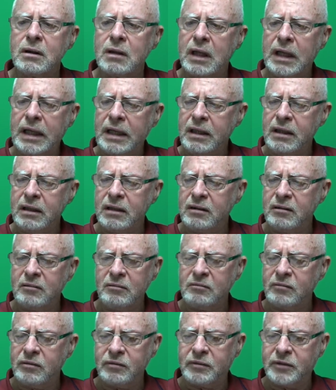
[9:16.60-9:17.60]
and
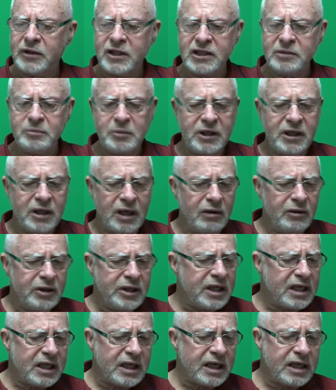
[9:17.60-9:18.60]
there's been no
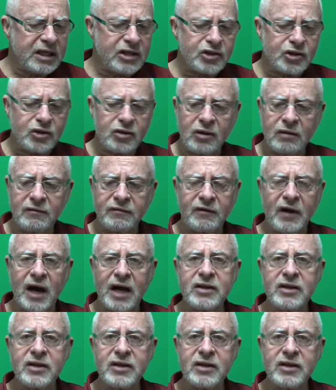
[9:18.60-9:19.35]
indication of